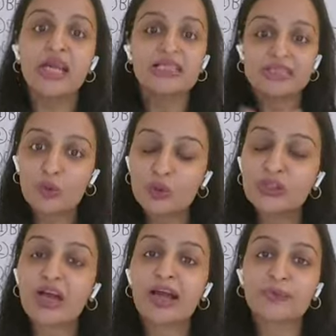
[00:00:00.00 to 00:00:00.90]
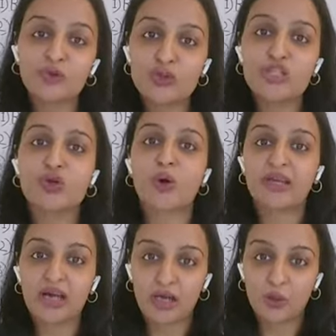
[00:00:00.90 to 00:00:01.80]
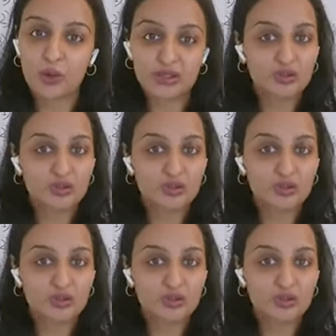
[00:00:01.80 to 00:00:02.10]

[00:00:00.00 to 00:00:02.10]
is a good time to enjoy a halwa.